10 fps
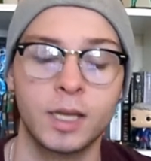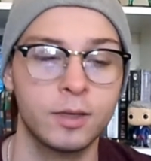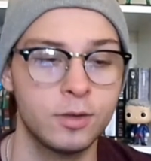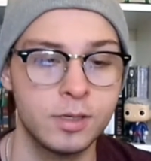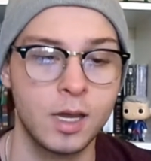
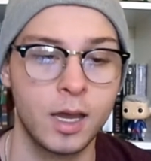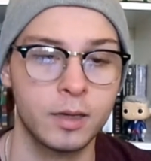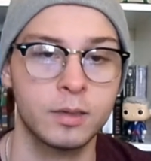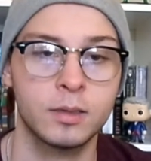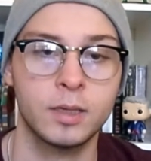could not
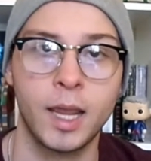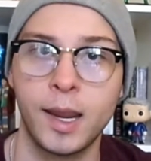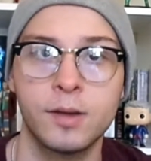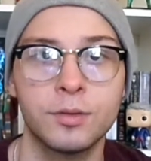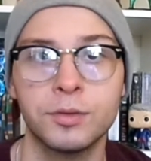
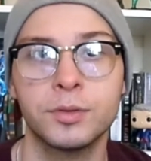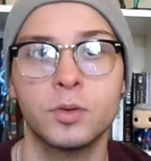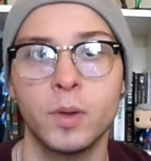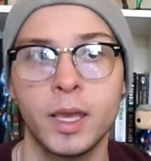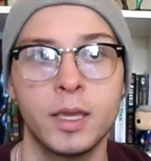handle the
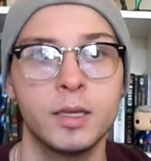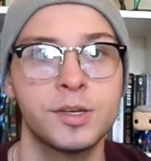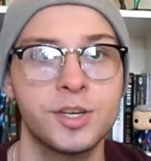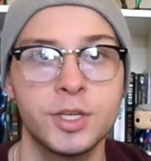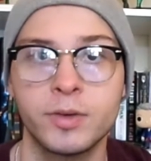way
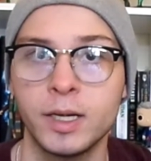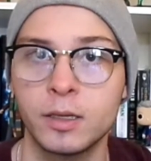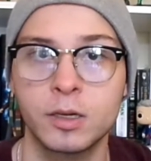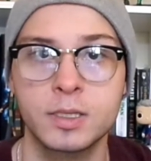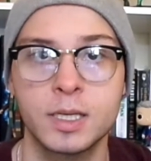she
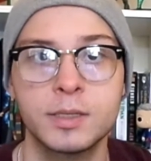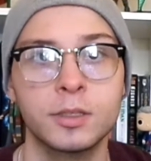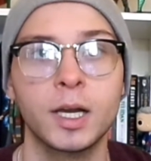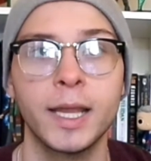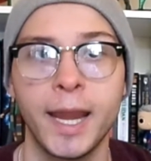treated her
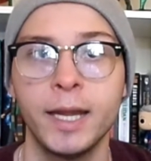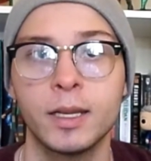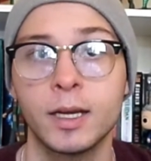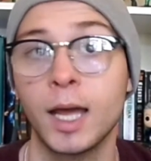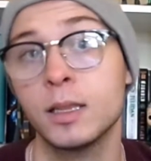sister. I
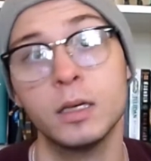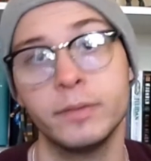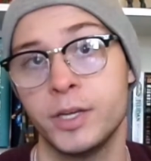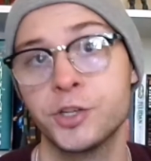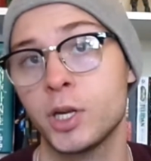hated it. I love
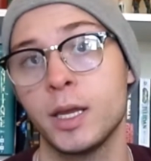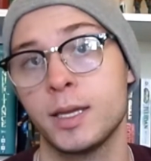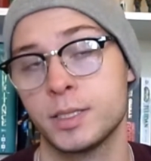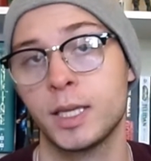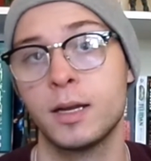Eshonai
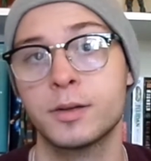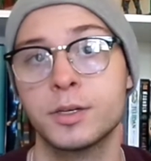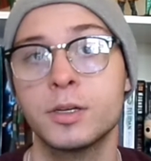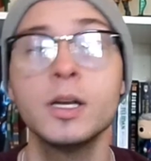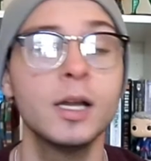as a
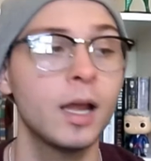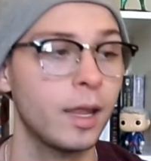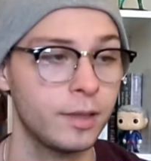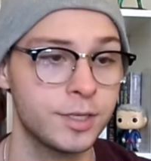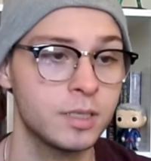character. I
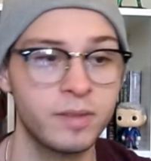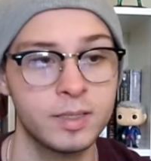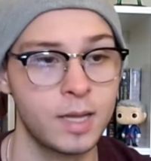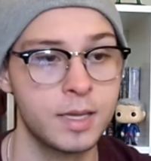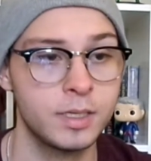think she's
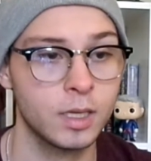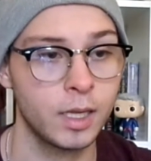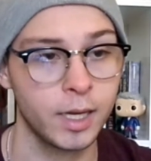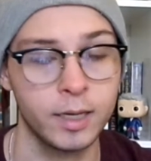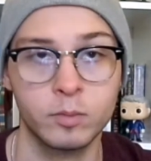fantastic. I
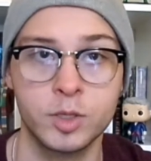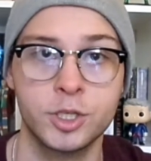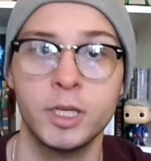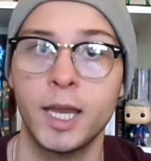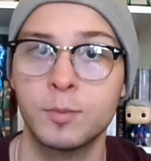kind of wish
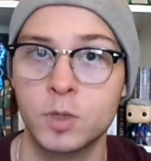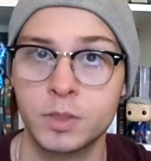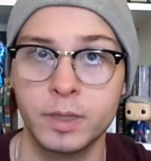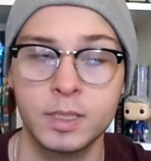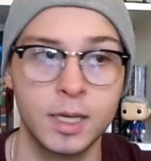she had more
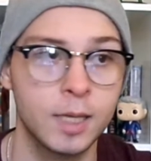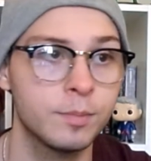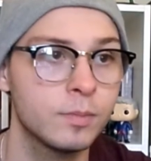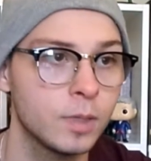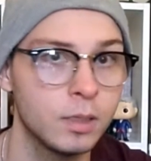screen
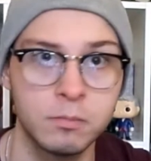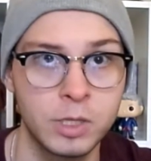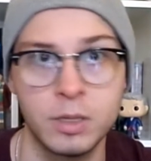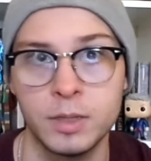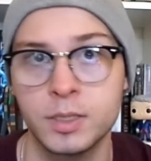time
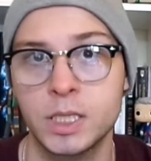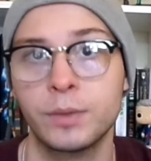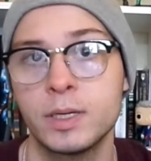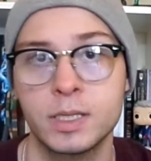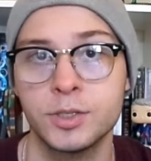in the
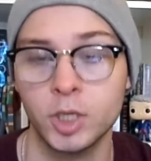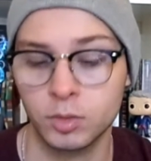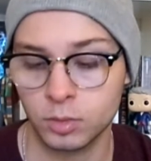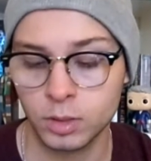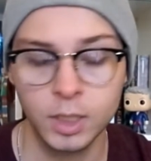series in
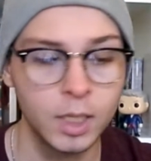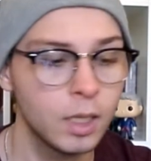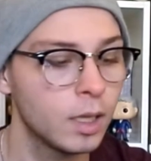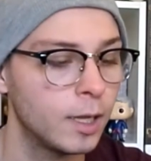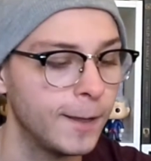general.
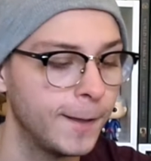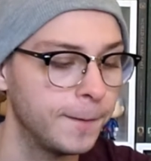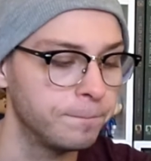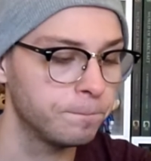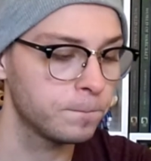
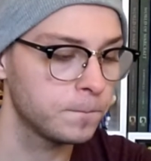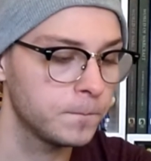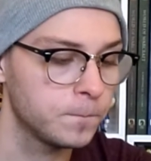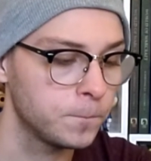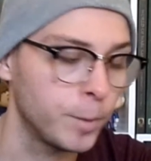
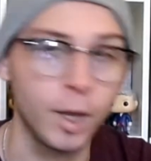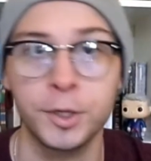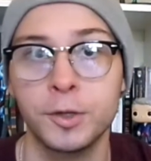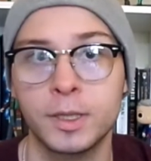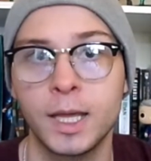We all
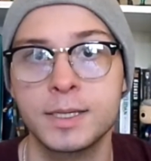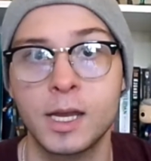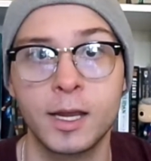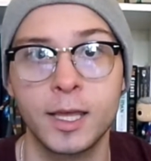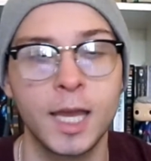know that that's
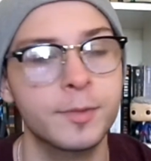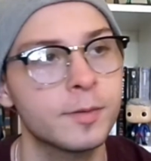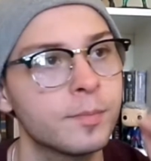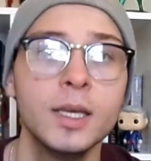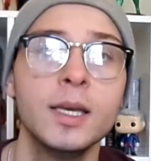not going to
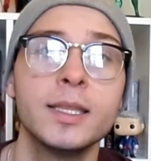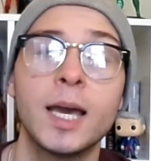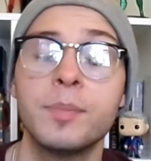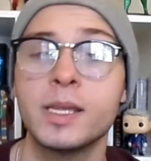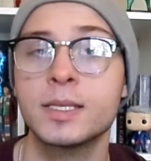happen.
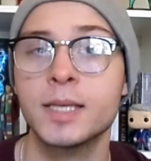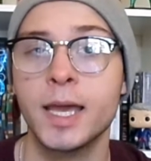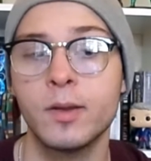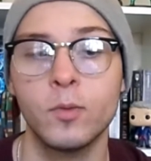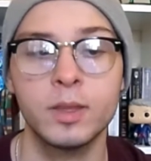That being
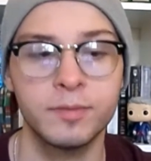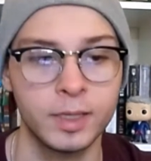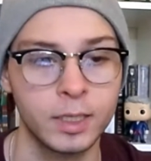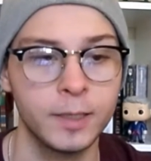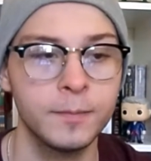said, with
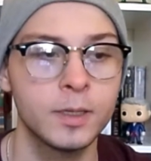Venli,